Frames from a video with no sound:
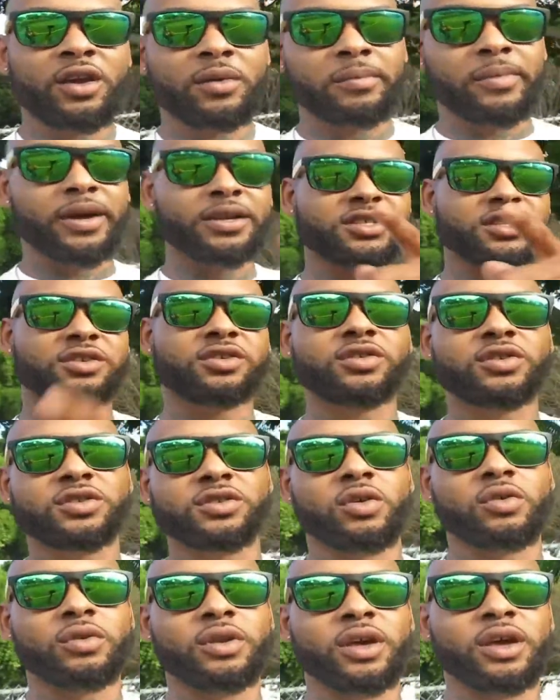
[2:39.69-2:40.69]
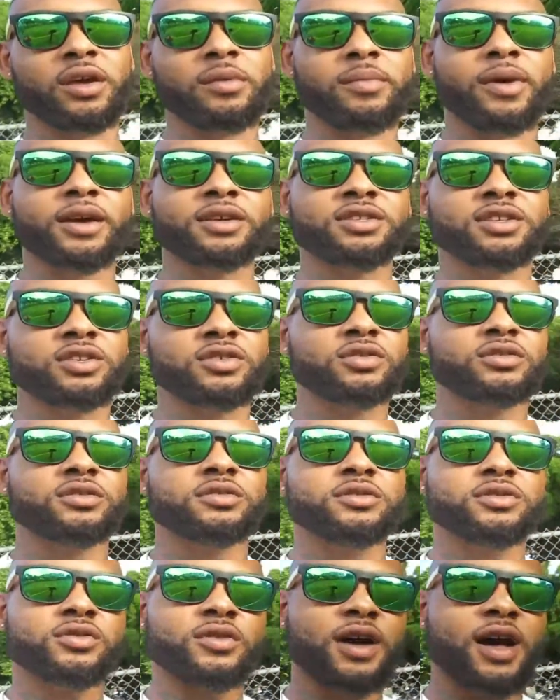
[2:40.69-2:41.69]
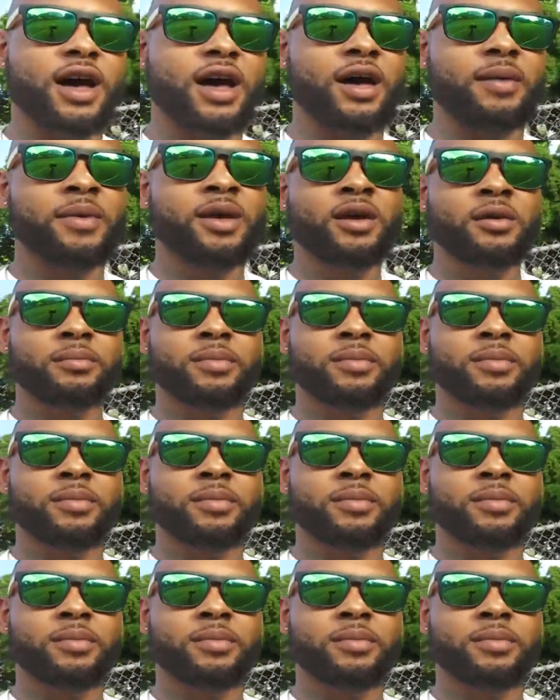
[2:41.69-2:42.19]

Make sure you tune in, make sure you subscribe,